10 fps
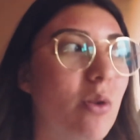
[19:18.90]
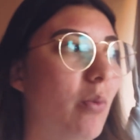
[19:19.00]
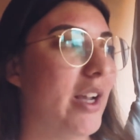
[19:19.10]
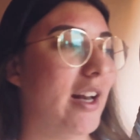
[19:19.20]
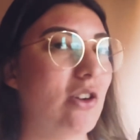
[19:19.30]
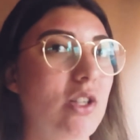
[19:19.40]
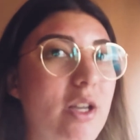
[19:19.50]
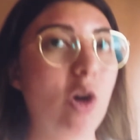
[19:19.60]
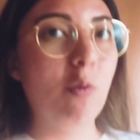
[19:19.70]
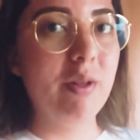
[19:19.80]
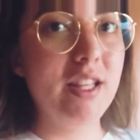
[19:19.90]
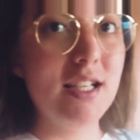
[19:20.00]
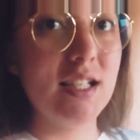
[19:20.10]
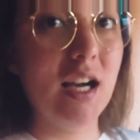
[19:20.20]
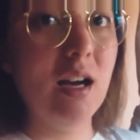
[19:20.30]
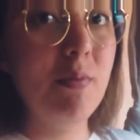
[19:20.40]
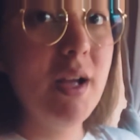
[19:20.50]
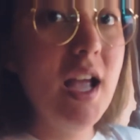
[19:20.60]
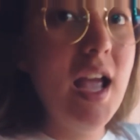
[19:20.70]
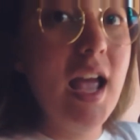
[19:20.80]
we can actually open these up
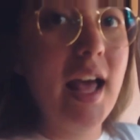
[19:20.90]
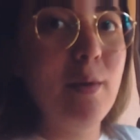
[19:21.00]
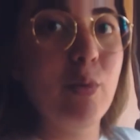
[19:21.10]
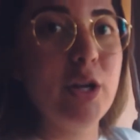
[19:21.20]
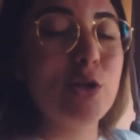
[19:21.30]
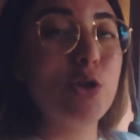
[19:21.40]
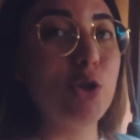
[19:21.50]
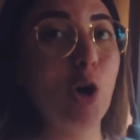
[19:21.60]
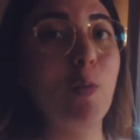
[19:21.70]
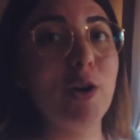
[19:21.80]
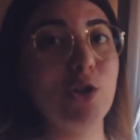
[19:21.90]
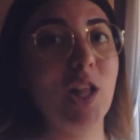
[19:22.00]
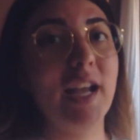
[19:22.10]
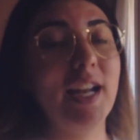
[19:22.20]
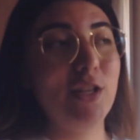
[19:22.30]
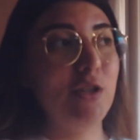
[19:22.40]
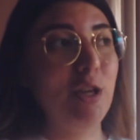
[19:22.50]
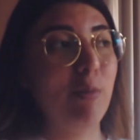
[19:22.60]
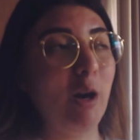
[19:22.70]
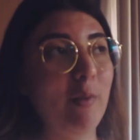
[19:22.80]
and it brings so much light into the
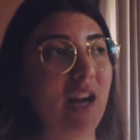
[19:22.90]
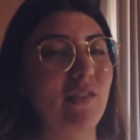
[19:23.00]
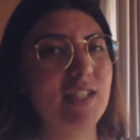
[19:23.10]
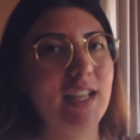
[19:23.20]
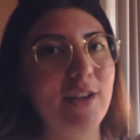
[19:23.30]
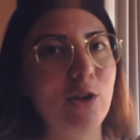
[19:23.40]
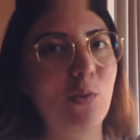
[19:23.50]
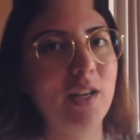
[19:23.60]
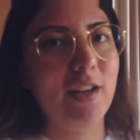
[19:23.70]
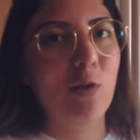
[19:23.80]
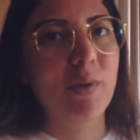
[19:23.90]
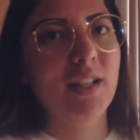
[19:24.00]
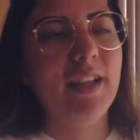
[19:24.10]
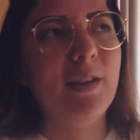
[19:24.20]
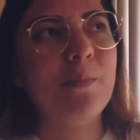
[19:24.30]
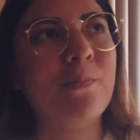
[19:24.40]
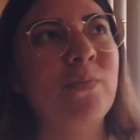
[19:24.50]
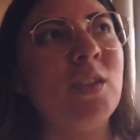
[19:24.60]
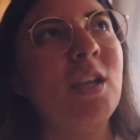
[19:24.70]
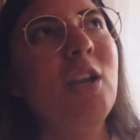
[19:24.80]
apartment. Obviously I don't want it open like
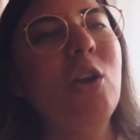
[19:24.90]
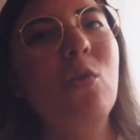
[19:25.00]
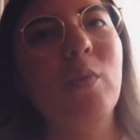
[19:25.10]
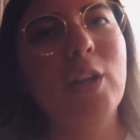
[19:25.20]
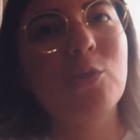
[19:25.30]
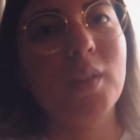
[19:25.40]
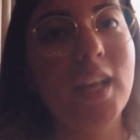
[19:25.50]
when it's really